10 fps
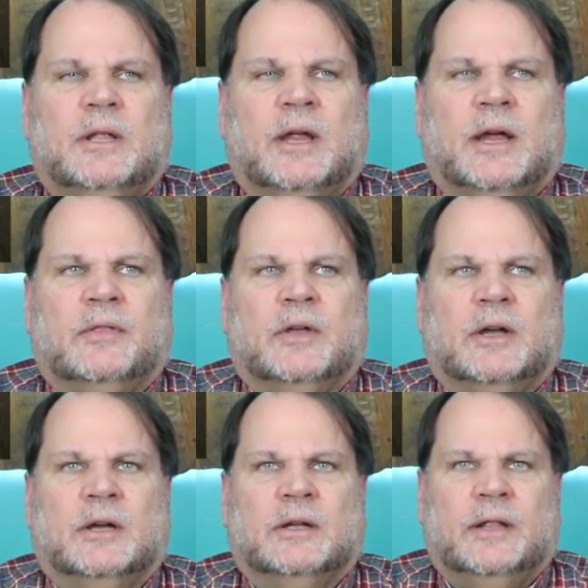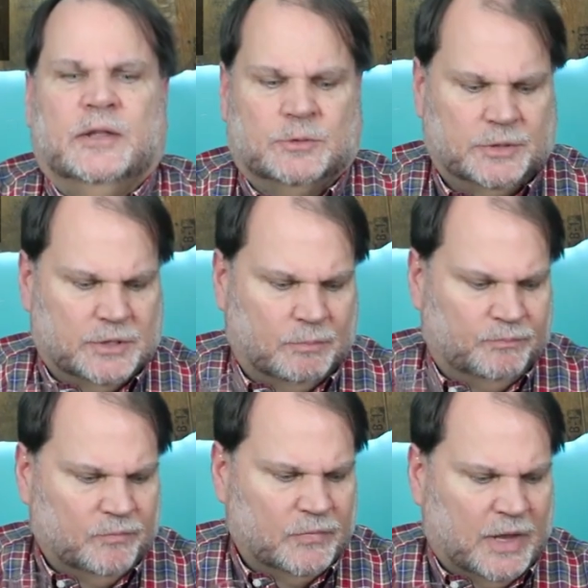and this one's
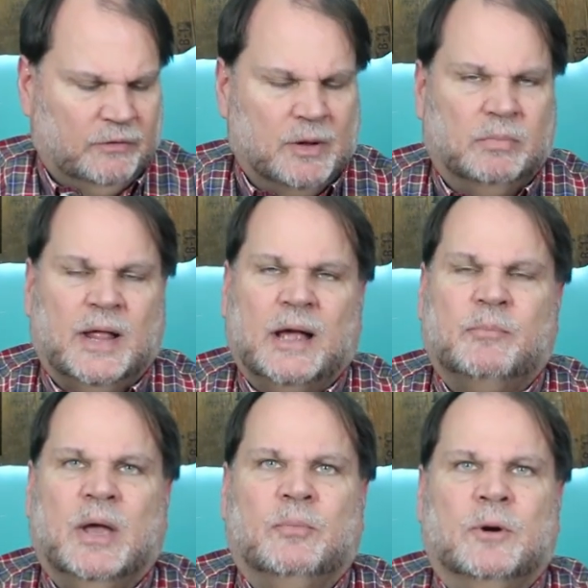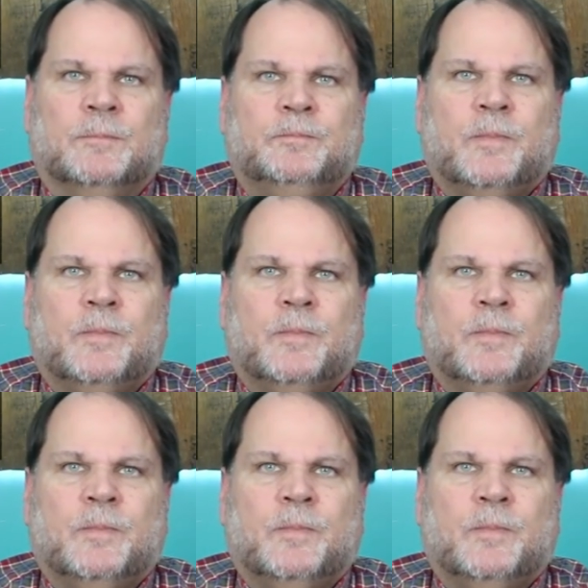definitely a black pepper.